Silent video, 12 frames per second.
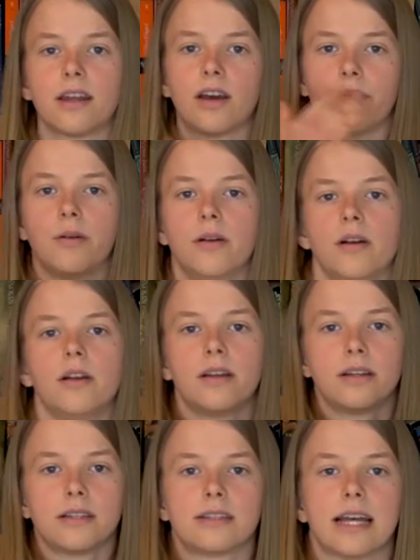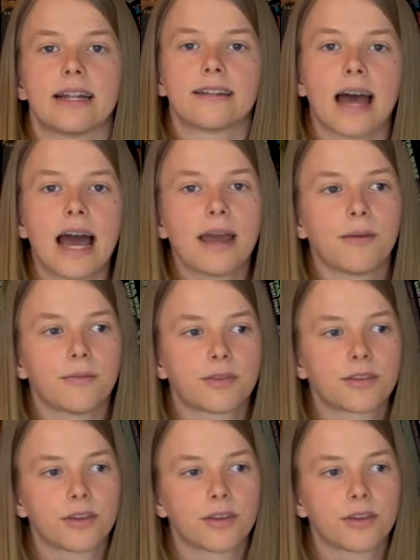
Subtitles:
you know, set times.